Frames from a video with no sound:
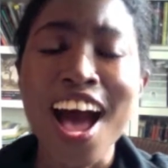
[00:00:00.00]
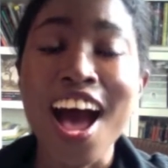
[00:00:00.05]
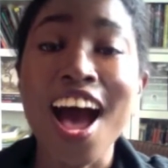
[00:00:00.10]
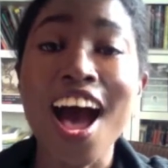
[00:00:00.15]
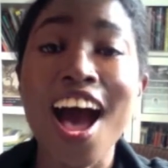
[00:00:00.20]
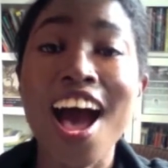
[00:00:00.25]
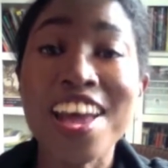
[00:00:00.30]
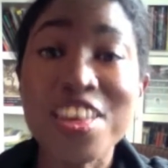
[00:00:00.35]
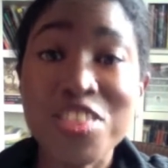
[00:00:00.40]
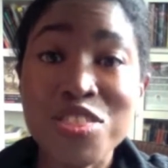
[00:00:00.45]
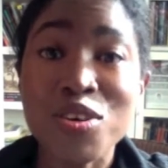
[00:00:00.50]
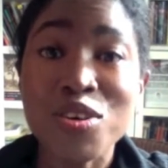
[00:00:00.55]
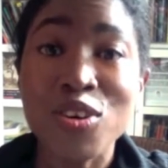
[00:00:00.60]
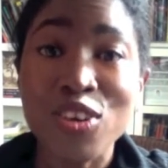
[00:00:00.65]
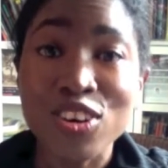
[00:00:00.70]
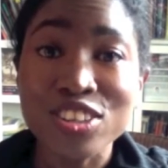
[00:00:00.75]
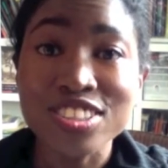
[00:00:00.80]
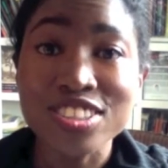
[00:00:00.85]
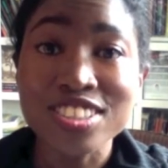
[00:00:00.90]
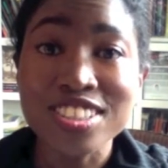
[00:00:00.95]
I
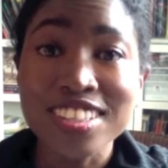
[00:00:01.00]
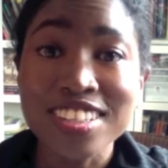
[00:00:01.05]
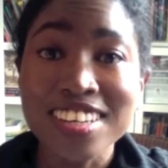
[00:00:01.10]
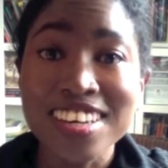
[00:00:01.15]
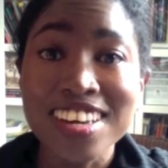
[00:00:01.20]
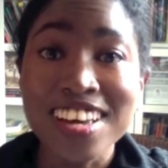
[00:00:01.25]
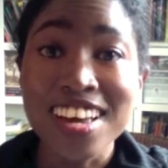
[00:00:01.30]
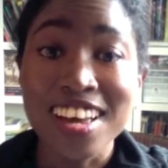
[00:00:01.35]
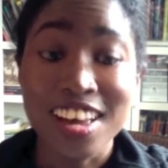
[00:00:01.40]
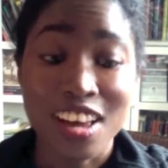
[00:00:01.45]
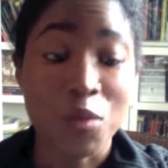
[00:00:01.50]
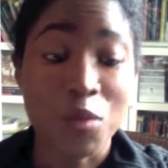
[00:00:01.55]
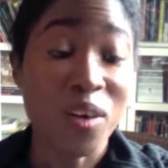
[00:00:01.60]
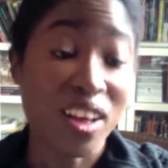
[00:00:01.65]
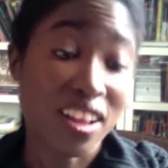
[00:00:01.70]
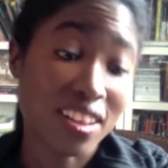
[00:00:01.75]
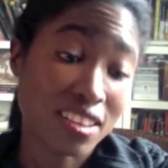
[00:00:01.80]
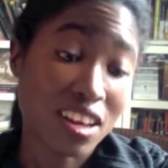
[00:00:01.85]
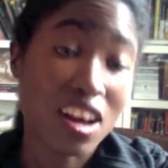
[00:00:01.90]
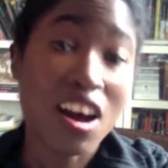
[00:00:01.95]
thought,
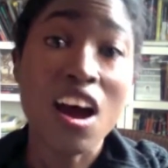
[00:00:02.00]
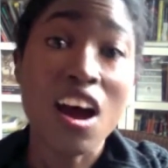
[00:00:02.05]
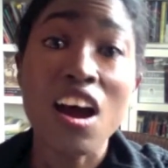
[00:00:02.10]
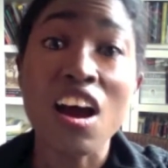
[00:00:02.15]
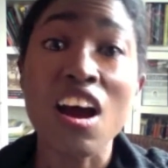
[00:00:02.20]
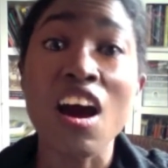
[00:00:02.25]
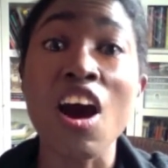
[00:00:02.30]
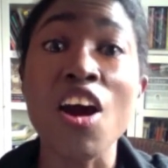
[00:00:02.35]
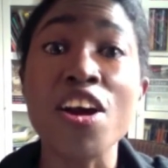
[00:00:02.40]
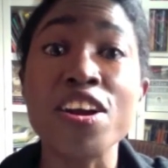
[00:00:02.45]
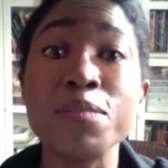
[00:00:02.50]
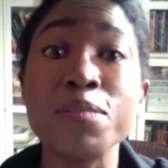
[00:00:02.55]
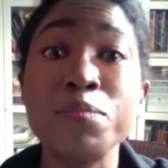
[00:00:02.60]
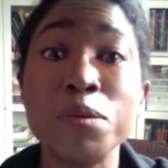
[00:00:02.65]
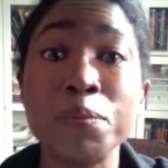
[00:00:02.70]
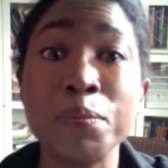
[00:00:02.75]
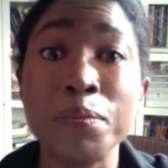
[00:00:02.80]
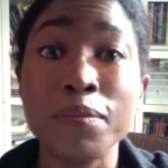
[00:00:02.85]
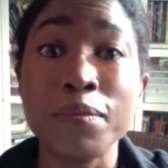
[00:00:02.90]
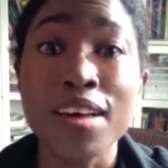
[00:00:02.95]
well,
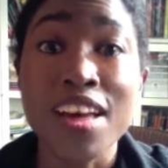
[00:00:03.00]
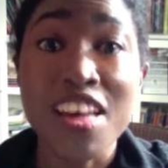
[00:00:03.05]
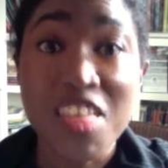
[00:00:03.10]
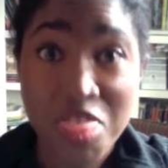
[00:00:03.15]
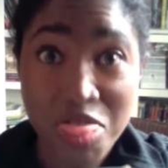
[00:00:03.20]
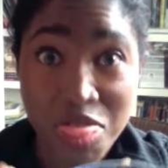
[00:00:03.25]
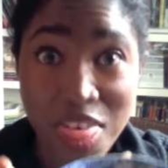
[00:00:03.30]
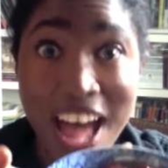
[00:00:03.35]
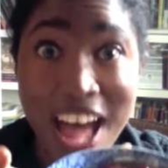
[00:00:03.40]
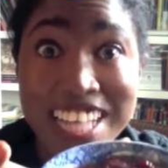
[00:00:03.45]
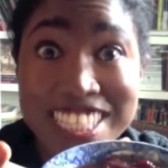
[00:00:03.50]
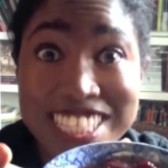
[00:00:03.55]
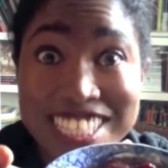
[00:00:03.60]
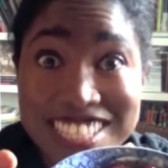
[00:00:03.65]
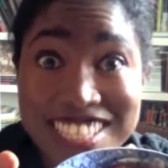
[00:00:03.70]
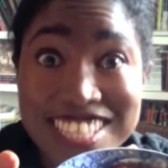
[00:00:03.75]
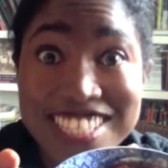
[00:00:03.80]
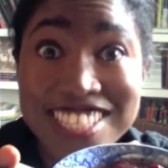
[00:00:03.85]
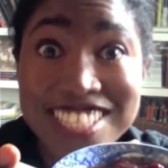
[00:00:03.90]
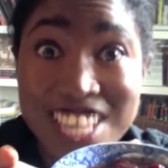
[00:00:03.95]
cardamom. That's
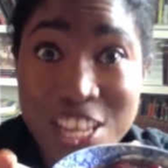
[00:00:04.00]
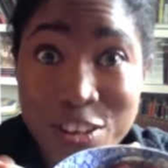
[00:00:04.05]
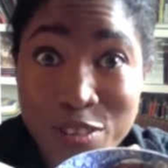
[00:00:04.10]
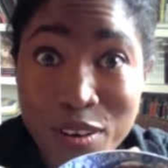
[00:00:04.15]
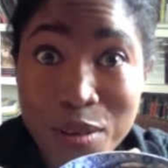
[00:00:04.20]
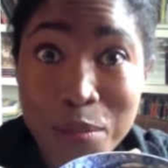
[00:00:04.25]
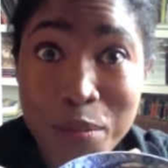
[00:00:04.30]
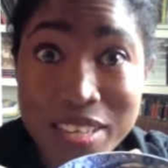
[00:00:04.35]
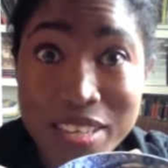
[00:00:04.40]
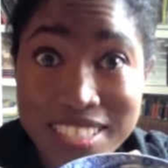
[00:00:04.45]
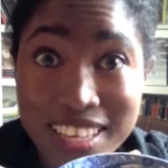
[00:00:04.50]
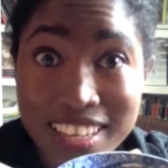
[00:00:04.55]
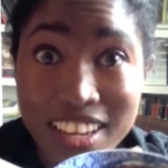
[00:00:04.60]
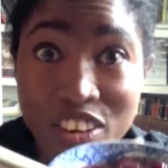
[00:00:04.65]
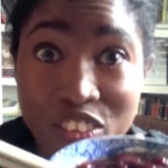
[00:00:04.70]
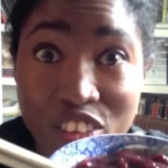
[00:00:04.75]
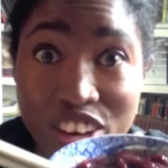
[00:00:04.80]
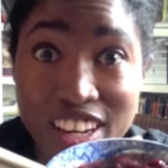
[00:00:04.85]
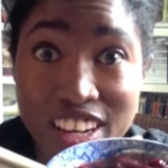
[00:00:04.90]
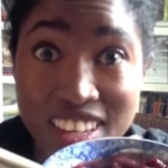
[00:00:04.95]
the secret missing
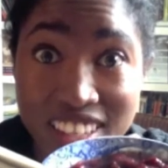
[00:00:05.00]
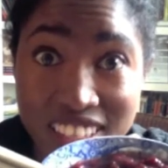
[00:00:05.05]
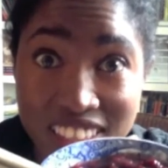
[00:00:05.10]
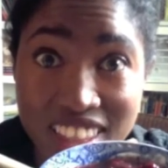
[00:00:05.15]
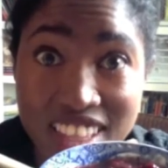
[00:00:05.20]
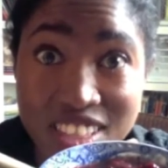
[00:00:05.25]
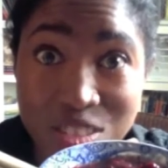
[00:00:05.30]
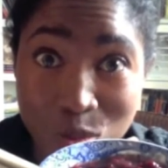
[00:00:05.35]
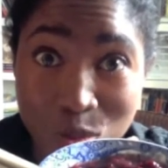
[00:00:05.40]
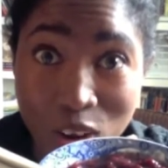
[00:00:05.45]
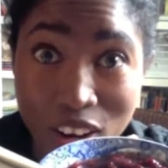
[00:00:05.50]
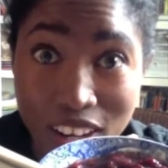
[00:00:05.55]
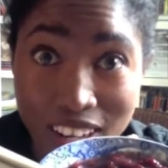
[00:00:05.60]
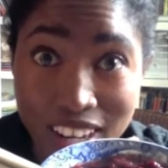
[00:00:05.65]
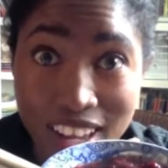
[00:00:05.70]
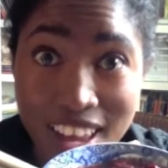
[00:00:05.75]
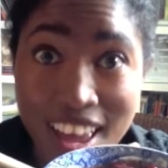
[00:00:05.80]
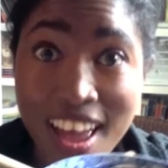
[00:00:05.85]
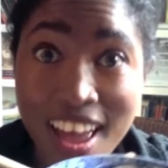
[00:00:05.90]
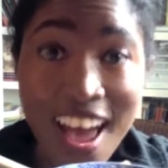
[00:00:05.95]
ingredient in this one.
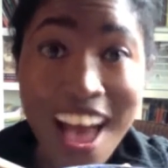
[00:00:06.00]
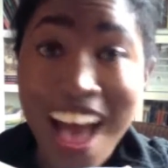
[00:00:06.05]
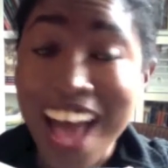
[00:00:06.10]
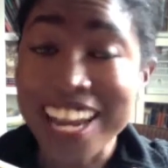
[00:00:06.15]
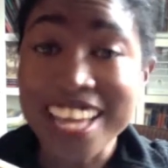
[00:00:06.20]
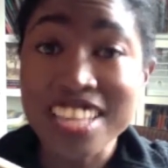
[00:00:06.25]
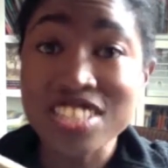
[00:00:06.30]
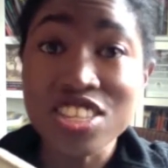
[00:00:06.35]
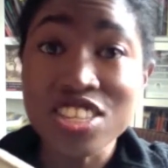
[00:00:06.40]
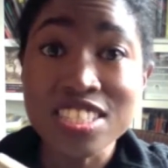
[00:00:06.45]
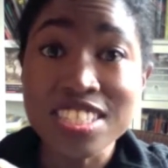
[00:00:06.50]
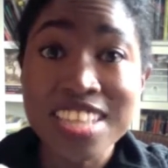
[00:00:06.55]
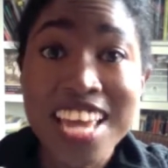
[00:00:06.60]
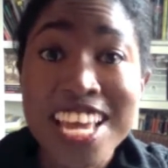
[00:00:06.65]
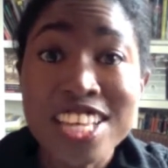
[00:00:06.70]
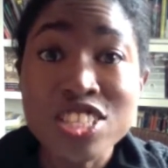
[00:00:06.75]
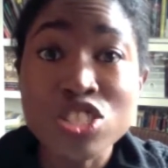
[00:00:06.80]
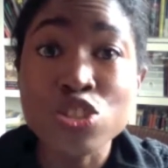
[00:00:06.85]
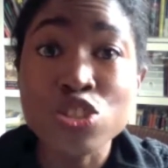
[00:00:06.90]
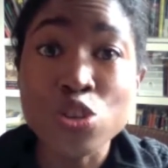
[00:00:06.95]
And it just
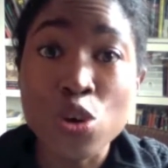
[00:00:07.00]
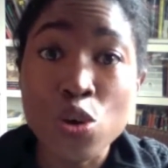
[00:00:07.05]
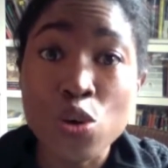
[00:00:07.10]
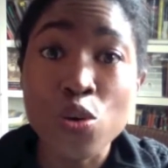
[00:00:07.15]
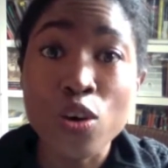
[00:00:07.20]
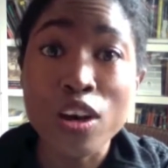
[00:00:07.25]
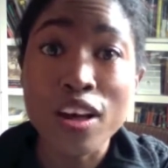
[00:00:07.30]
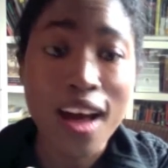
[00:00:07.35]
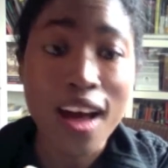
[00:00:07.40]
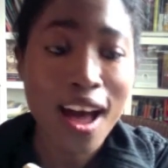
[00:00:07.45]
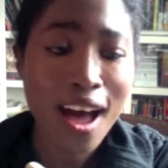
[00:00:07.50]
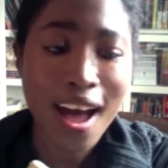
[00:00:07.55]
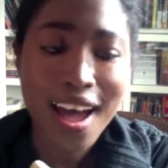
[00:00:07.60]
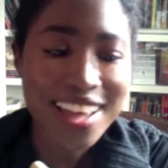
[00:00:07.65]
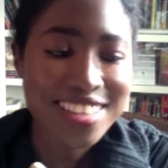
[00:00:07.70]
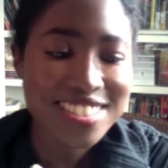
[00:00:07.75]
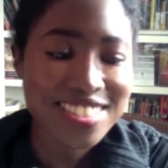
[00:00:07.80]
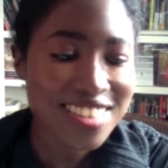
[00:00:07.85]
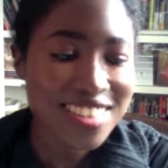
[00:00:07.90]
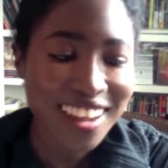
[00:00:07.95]
tastes so,
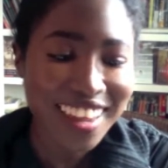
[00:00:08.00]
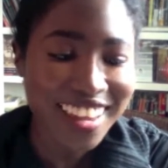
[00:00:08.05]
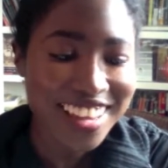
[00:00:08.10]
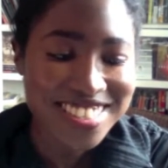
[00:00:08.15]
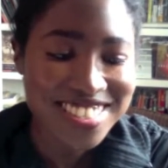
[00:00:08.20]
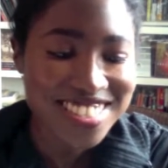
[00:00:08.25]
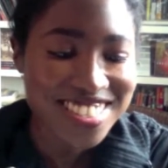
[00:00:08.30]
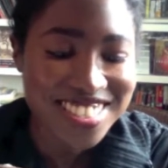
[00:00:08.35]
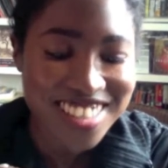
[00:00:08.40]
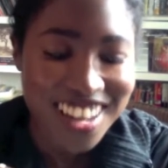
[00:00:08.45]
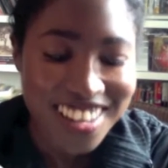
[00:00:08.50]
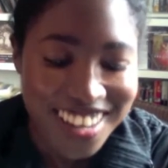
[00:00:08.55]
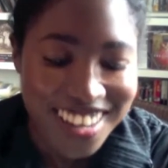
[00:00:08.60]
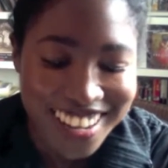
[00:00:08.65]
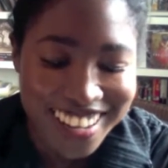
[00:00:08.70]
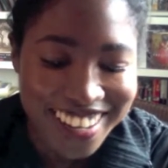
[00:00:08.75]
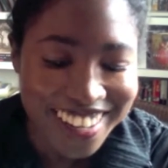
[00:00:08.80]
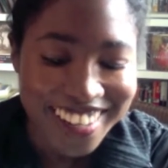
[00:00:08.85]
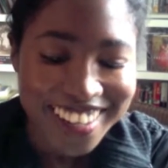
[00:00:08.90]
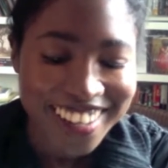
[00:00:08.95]
it's like a
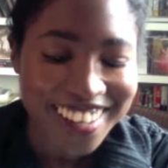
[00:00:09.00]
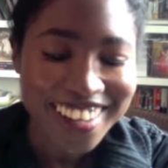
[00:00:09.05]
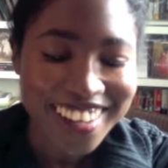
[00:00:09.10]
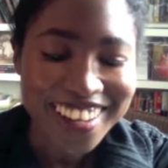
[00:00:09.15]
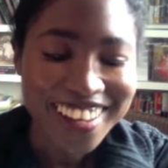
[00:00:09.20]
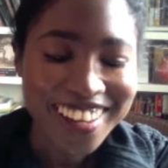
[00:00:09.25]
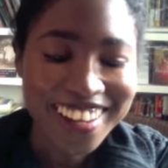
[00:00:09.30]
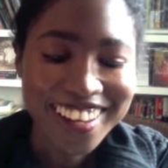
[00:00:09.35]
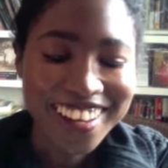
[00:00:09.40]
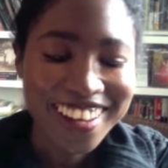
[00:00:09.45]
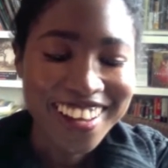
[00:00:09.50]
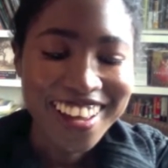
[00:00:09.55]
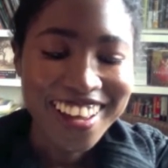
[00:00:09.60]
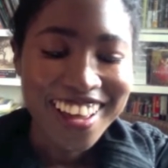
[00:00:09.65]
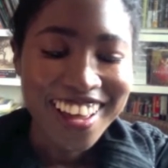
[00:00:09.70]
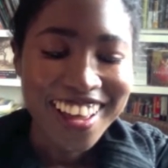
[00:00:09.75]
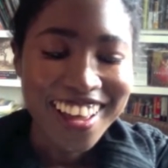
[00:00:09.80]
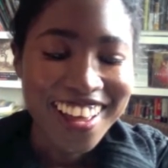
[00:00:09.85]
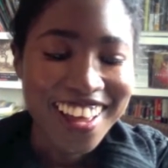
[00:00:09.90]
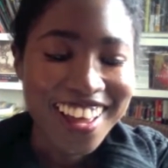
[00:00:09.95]
stunning,
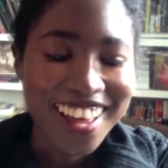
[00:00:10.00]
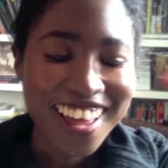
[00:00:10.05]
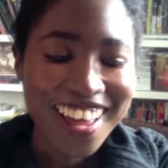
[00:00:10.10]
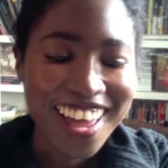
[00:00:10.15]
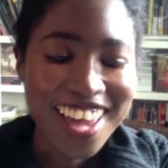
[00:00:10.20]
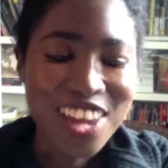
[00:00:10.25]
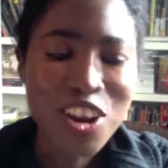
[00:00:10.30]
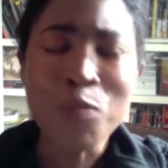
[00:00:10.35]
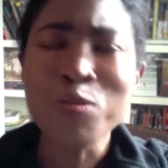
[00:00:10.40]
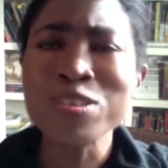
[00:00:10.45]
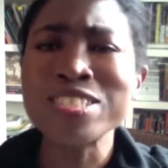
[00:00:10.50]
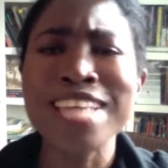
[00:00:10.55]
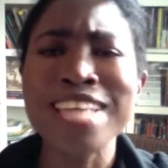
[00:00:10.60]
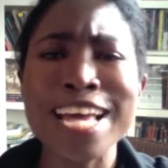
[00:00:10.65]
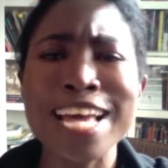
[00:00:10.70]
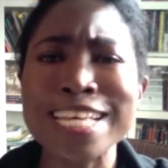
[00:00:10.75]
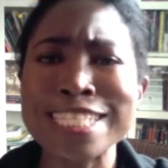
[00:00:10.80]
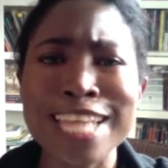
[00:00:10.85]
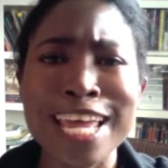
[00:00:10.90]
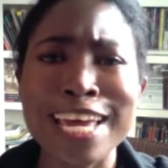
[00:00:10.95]
it almost
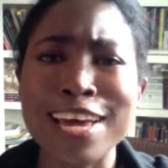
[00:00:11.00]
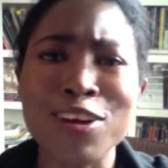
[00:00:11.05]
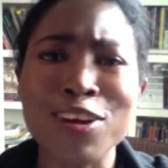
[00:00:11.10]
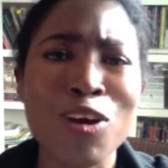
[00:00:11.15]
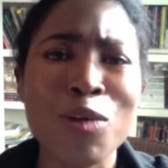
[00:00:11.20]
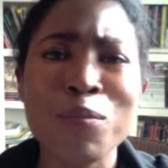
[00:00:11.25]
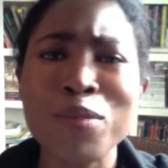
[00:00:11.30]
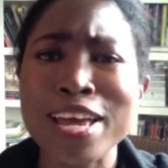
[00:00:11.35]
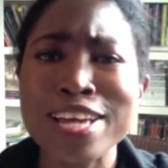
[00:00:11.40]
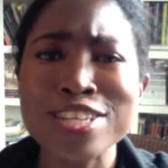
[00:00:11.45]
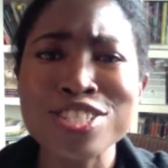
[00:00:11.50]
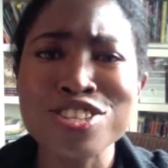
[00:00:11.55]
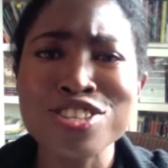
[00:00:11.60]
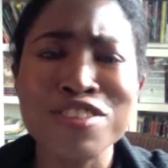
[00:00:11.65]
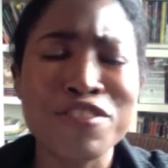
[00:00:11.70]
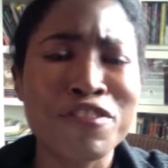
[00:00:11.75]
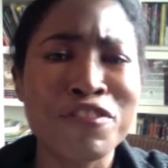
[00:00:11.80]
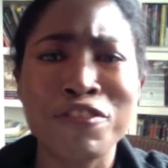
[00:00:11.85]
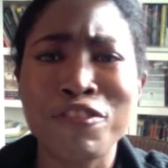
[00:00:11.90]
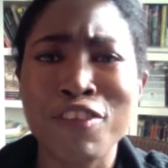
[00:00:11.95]
tastes like a combination
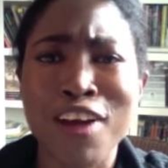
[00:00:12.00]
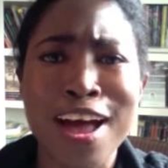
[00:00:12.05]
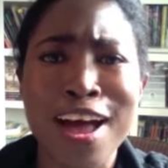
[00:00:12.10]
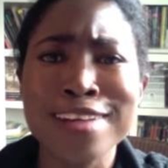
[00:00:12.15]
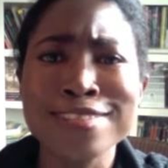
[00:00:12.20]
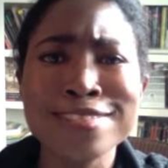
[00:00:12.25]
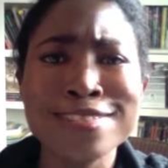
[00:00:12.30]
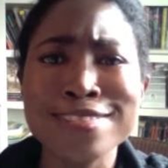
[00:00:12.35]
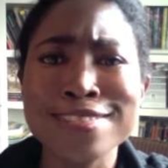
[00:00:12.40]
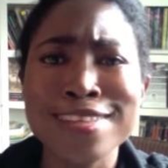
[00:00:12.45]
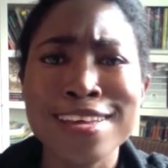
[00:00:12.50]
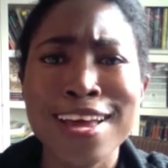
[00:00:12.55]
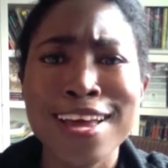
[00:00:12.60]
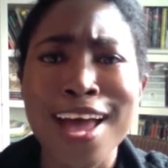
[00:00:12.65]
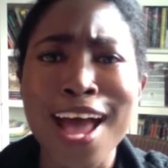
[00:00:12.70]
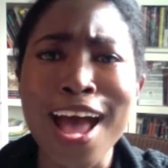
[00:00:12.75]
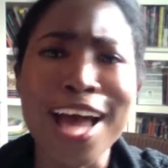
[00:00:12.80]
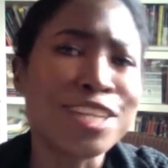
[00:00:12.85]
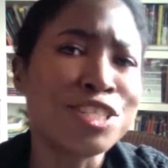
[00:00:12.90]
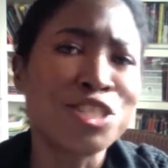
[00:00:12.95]
of France
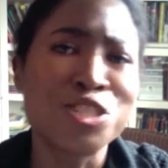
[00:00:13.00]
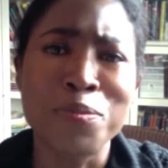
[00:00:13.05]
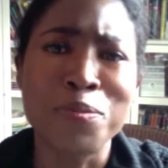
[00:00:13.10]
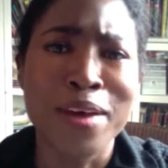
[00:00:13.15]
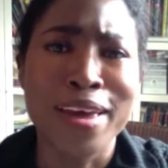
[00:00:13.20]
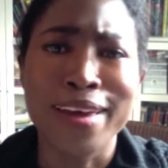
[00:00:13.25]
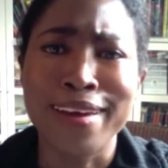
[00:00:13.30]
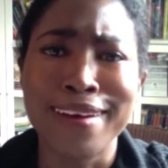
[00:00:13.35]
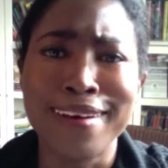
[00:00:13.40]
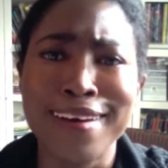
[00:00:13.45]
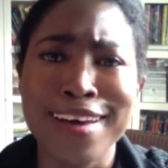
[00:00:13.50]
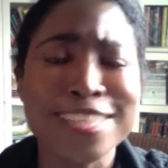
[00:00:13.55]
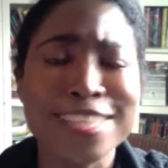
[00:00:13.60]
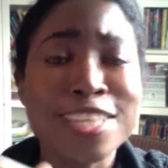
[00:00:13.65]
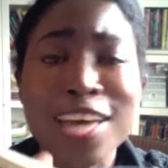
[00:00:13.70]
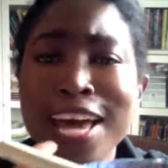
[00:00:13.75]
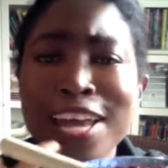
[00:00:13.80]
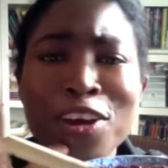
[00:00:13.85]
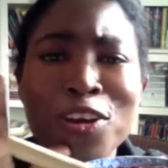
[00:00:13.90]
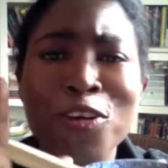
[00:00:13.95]
and Jamaica. It's
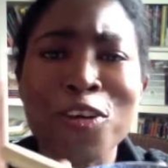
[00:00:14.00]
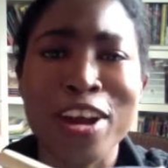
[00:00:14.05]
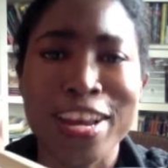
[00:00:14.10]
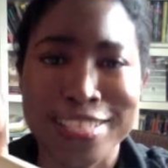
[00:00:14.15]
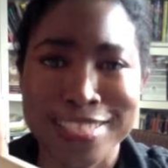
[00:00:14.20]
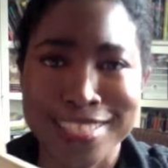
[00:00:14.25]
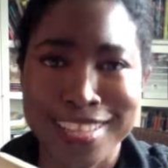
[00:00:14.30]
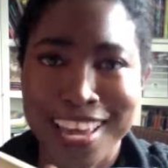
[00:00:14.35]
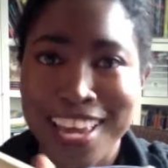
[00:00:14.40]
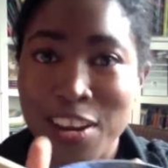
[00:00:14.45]
kind of crazy.